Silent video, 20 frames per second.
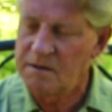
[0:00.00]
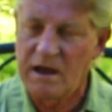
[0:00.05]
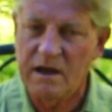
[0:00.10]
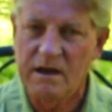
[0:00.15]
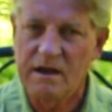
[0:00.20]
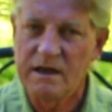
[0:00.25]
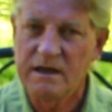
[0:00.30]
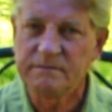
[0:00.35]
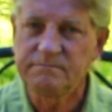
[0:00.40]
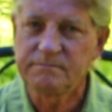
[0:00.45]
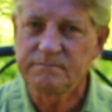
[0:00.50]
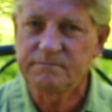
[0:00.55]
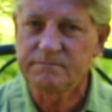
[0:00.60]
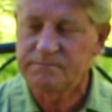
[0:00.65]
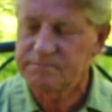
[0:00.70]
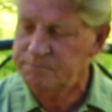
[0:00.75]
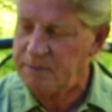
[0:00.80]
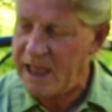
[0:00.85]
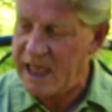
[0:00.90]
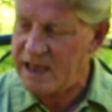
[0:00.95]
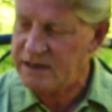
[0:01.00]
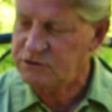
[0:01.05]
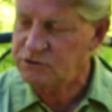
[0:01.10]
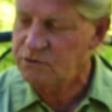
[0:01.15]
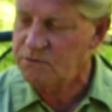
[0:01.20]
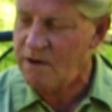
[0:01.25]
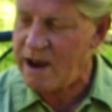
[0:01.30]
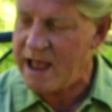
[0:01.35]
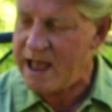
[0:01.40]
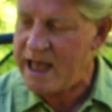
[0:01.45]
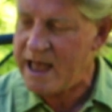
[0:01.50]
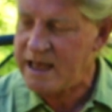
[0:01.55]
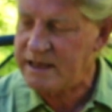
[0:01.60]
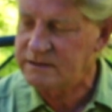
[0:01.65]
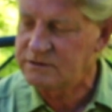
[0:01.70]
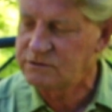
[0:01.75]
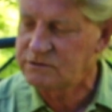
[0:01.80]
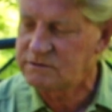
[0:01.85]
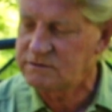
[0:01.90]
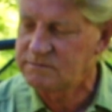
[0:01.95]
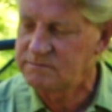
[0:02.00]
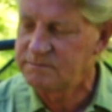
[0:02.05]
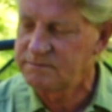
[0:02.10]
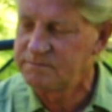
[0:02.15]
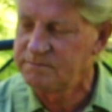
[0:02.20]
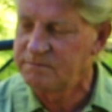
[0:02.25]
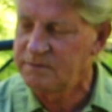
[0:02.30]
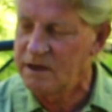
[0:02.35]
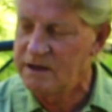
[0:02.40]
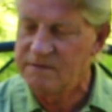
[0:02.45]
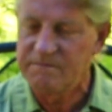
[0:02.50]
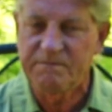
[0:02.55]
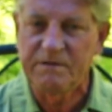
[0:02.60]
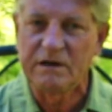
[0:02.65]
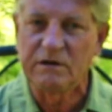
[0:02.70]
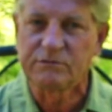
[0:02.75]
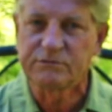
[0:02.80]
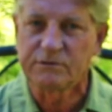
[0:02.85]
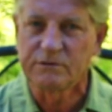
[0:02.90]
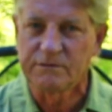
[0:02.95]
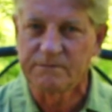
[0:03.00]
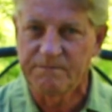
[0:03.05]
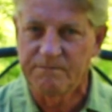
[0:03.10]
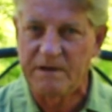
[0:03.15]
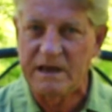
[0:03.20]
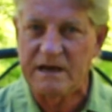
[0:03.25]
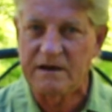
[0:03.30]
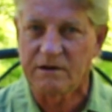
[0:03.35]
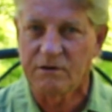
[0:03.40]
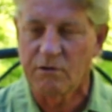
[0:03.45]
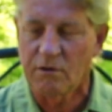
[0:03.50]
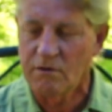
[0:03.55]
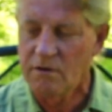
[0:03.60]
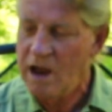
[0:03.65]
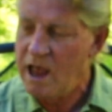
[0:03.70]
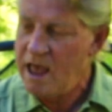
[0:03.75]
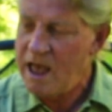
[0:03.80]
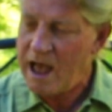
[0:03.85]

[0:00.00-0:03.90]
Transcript: unpasteurized, unfiltered vinegar.